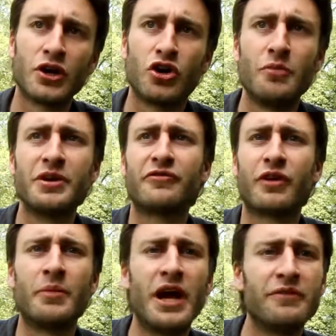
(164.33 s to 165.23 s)
coming
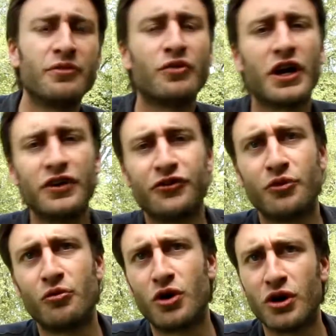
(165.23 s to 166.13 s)
from everywhere in the
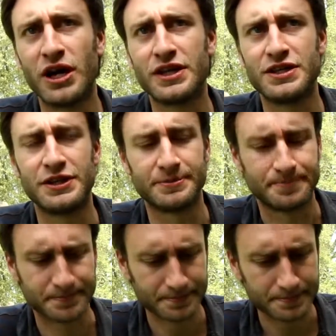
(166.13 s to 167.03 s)
world, like in
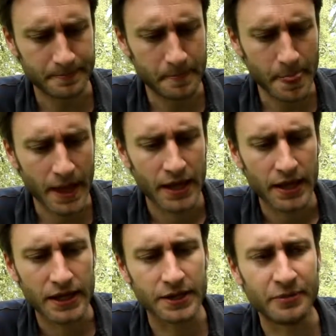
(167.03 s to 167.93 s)

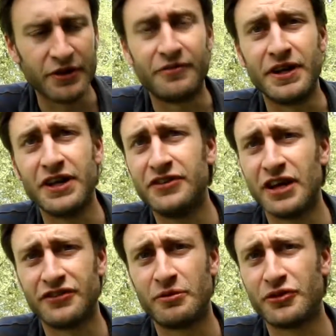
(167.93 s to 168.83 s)

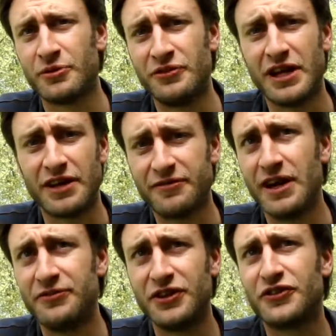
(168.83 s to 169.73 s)
Venezia, there were something like
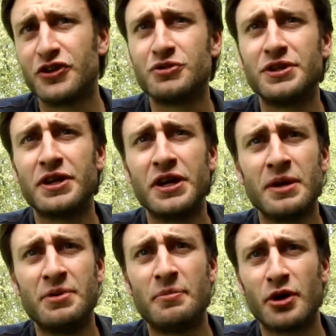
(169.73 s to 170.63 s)
500-600
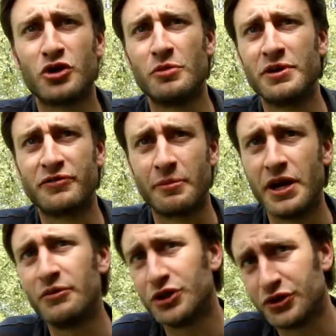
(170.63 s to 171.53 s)
people coming from
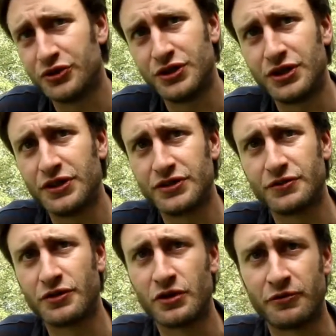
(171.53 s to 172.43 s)
every continent,
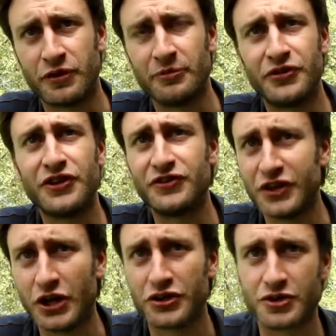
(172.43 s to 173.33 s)
from 60
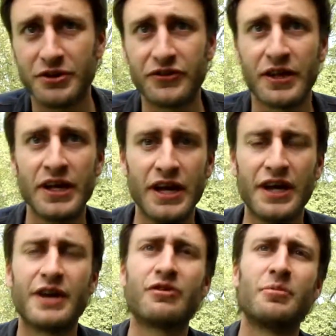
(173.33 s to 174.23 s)
countries,
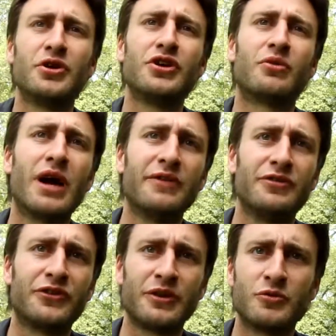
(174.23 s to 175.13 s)
and everybody arrived
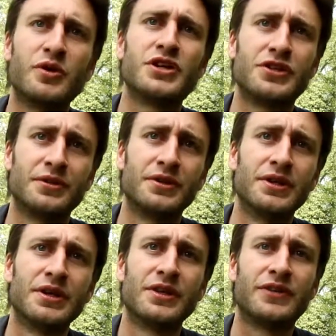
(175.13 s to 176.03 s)
with the same question,
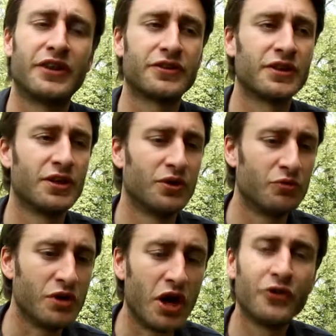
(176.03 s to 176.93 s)
that
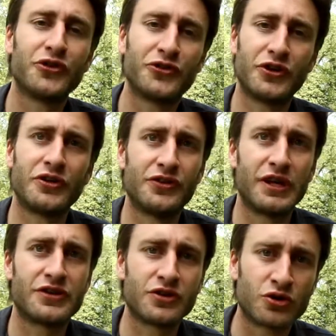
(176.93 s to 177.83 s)
we understand
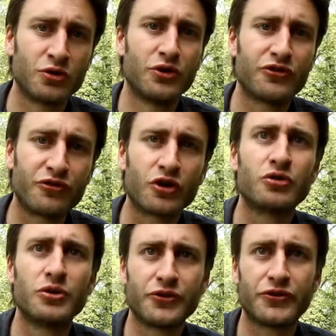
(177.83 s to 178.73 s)
that growth for
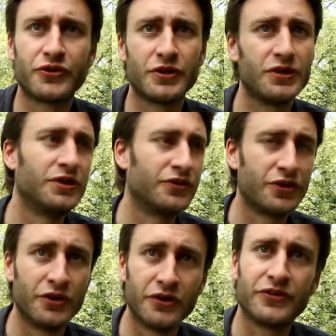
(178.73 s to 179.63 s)
growth is
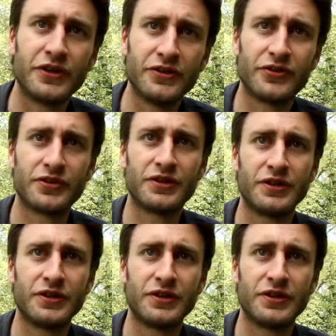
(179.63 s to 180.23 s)
nonsense,